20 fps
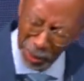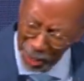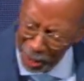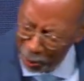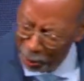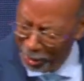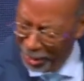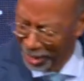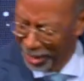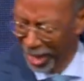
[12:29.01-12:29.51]

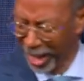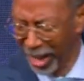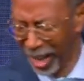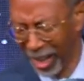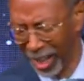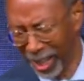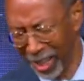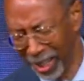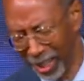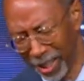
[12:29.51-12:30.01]

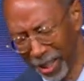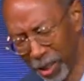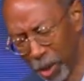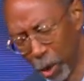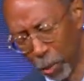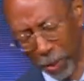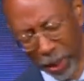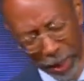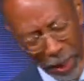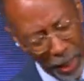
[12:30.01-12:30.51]
he didn't know
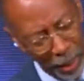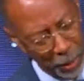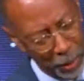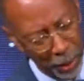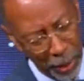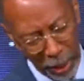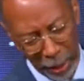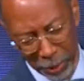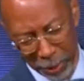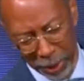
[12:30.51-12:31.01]
about that
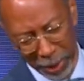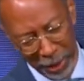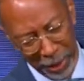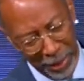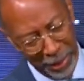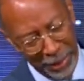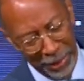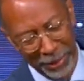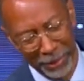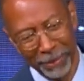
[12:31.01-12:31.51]
Gregory.
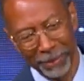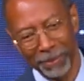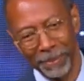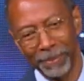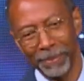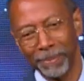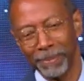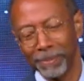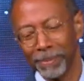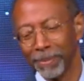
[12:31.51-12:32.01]

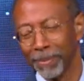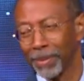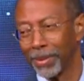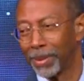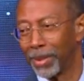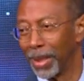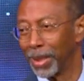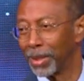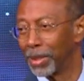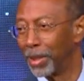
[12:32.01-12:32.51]

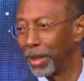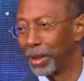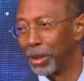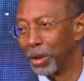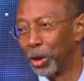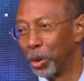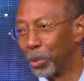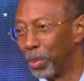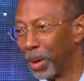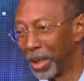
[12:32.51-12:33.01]
Just didn't
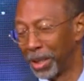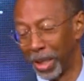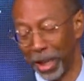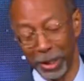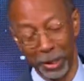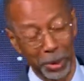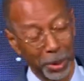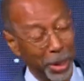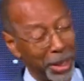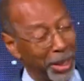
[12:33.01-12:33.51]
know about that
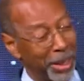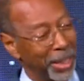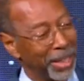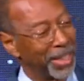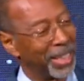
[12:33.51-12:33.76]
Greg.